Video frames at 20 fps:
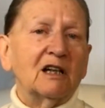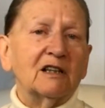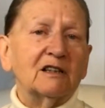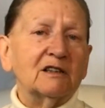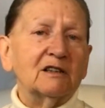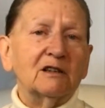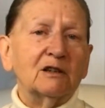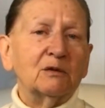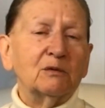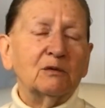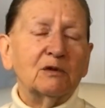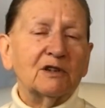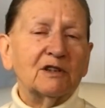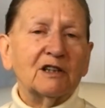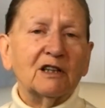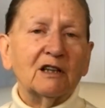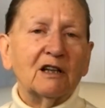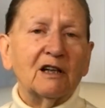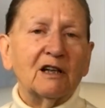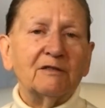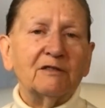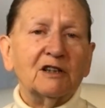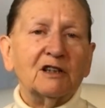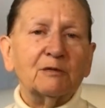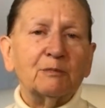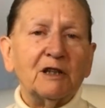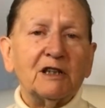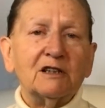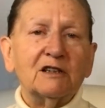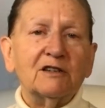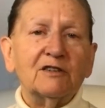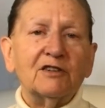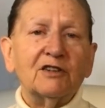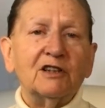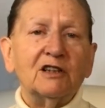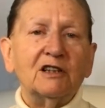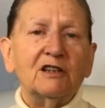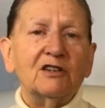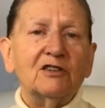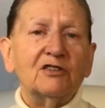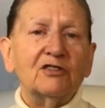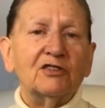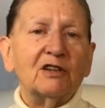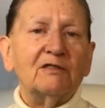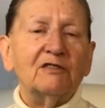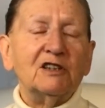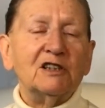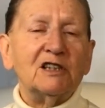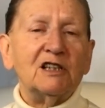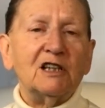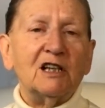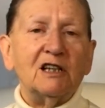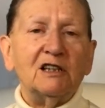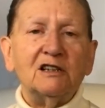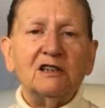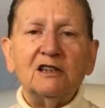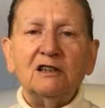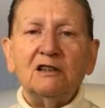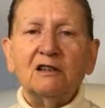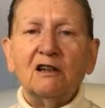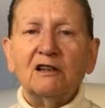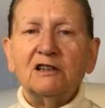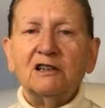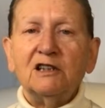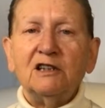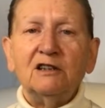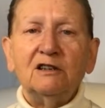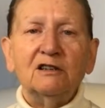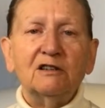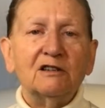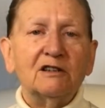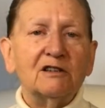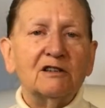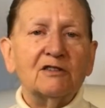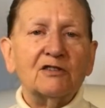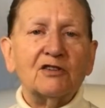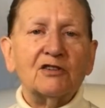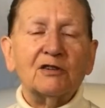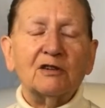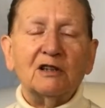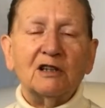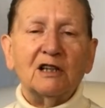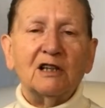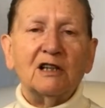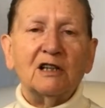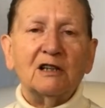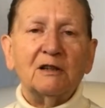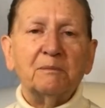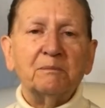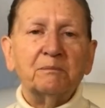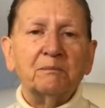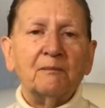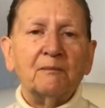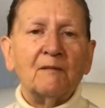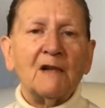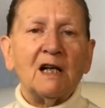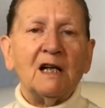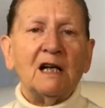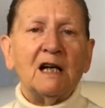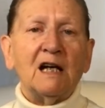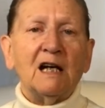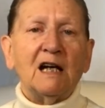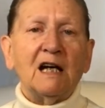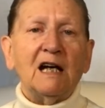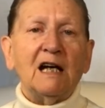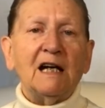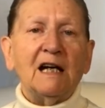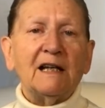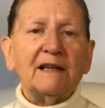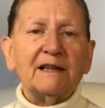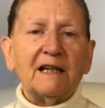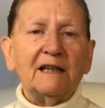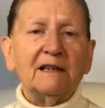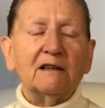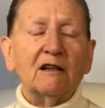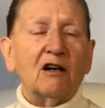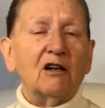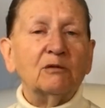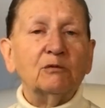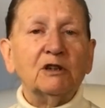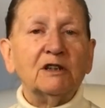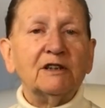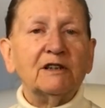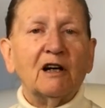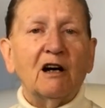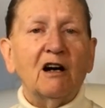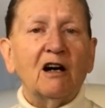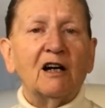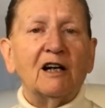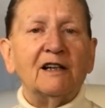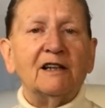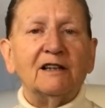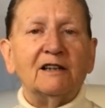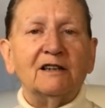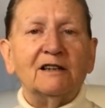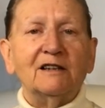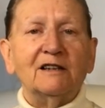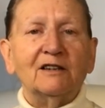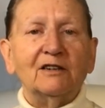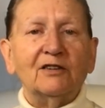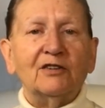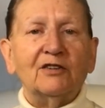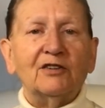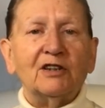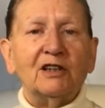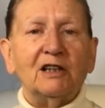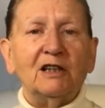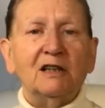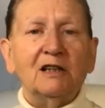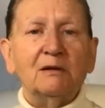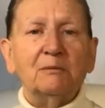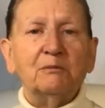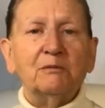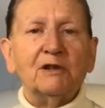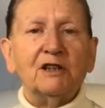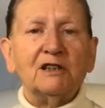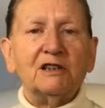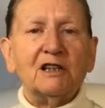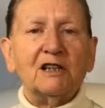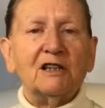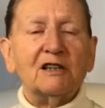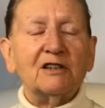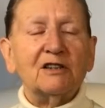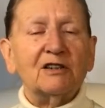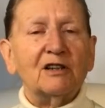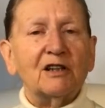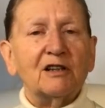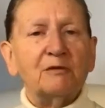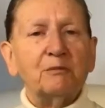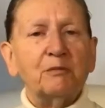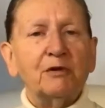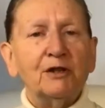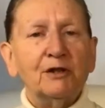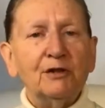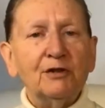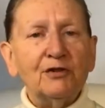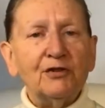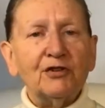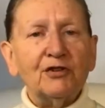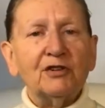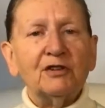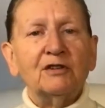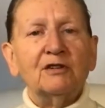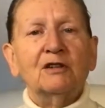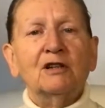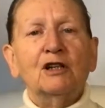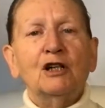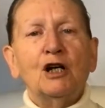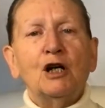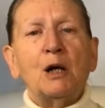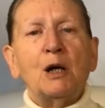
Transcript: I don't know what the life expectancy is, 70, 80, 90 years. And then I will die, you see. But a person